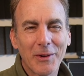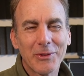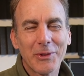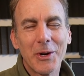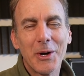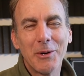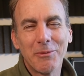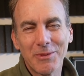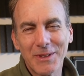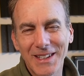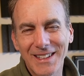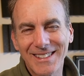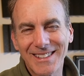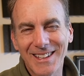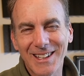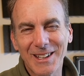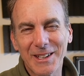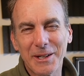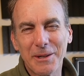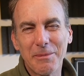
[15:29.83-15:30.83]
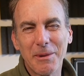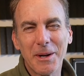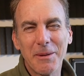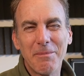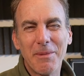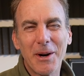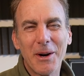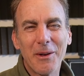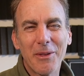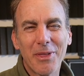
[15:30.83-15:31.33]
So hopefully it did a little bit of
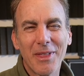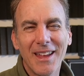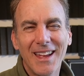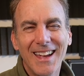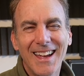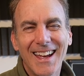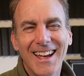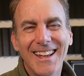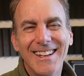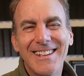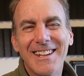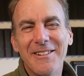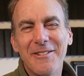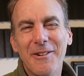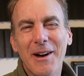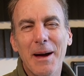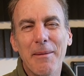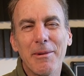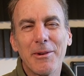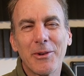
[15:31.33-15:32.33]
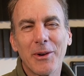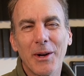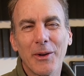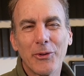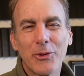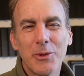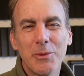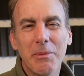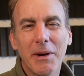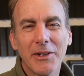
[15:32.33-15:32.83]
both and didn't rabbit trail
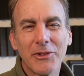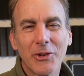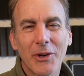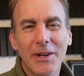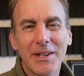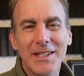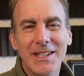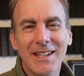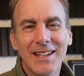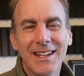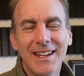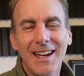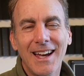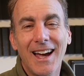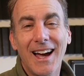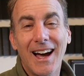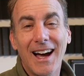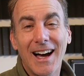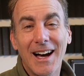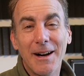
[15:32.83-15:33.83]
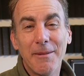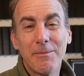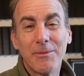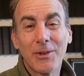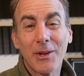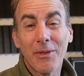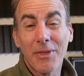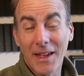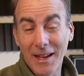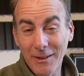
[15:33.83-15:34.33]
too much on you.
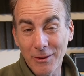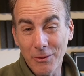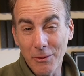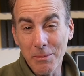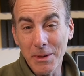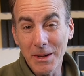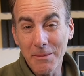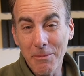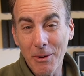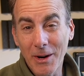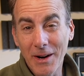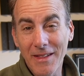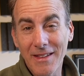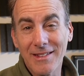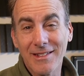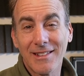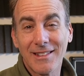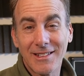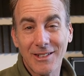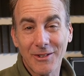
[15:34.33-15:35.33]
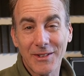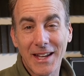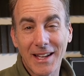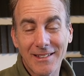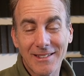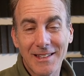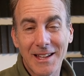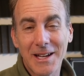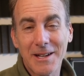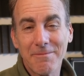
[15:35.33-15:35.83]
So thanks for being part of this. Until
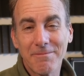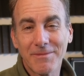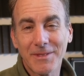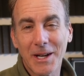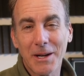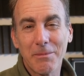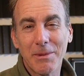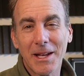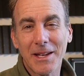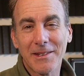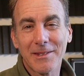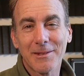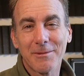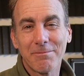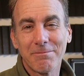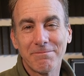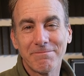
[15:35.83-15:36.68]
next time, God bless.